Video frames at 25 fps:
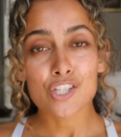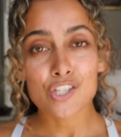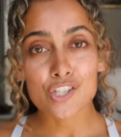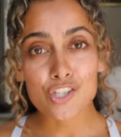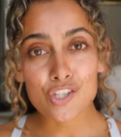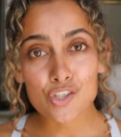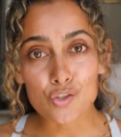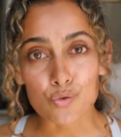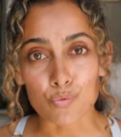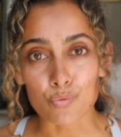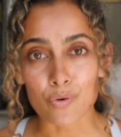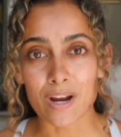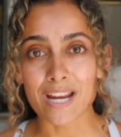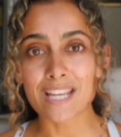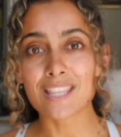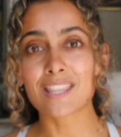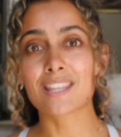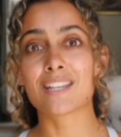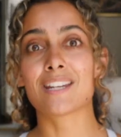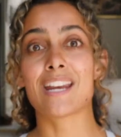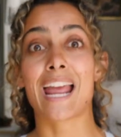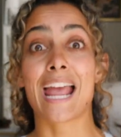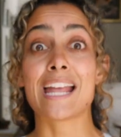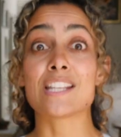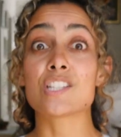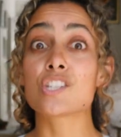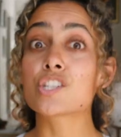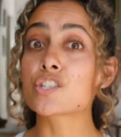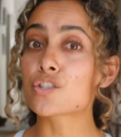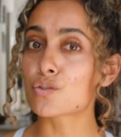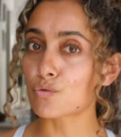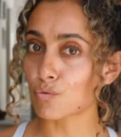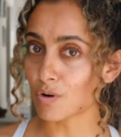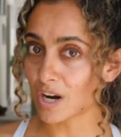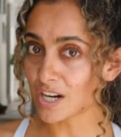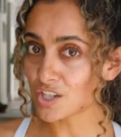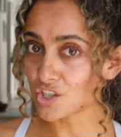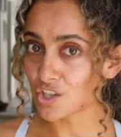strengthen and
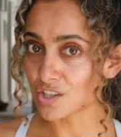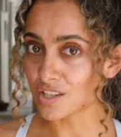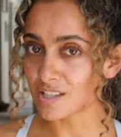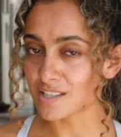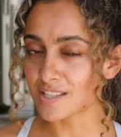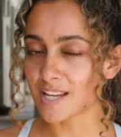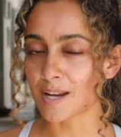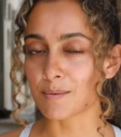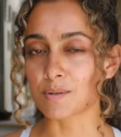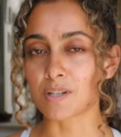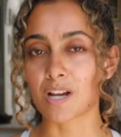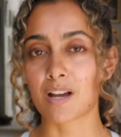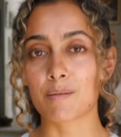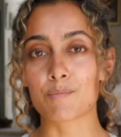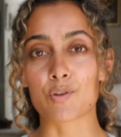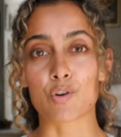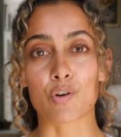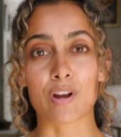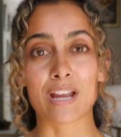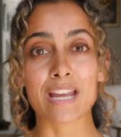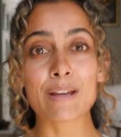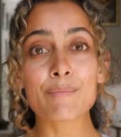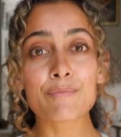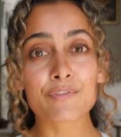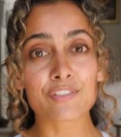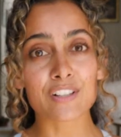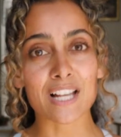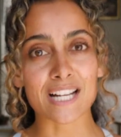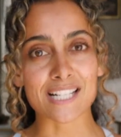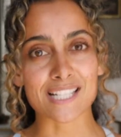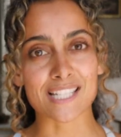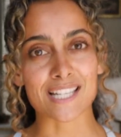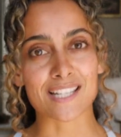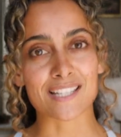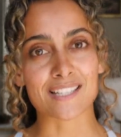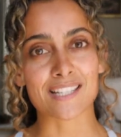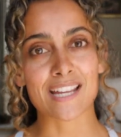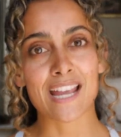stretch at the same time your hip
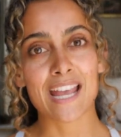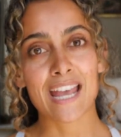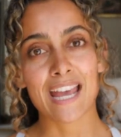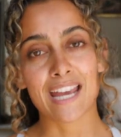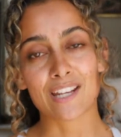flexors,